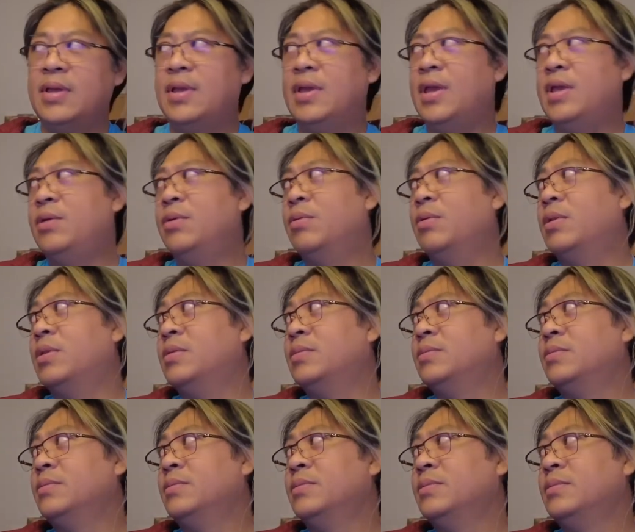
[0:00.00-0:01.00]
hey Google,
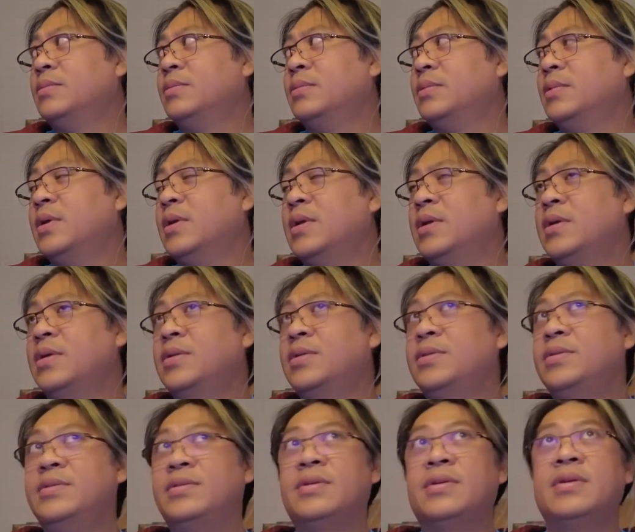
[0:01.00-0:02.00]

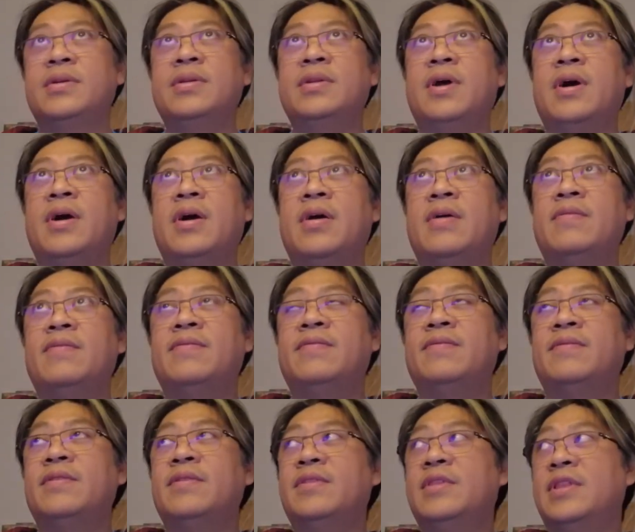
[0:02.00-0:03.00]
turn off
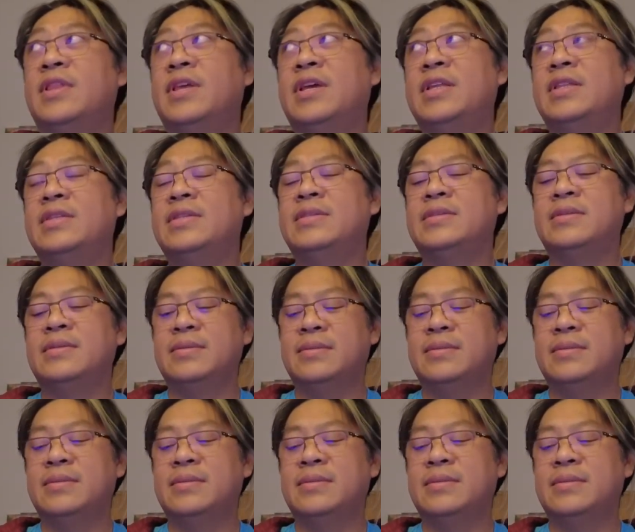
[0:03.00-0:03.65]
the lights.